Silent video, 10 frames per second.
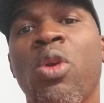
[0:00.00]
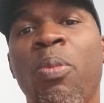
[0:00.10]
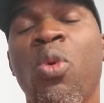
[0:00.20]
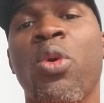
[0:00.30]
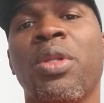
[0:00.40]

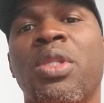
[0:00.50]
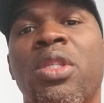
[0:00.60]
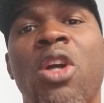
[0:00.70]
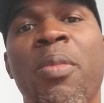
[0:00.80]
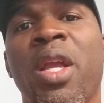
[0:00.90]
reports
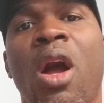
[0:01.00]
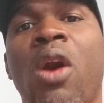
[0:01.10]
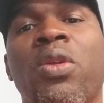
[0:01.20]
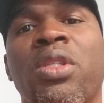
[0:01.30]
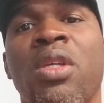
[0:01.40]
coming
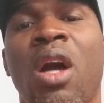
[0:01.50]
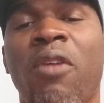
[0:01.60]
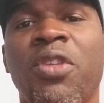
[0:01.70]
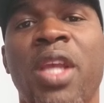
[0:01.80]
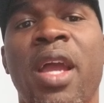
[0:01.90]
out
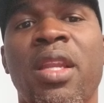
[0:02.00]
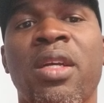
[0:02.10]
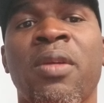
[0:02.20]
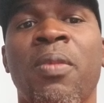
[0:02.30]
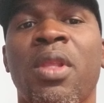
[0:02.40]
of
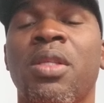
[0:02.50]
China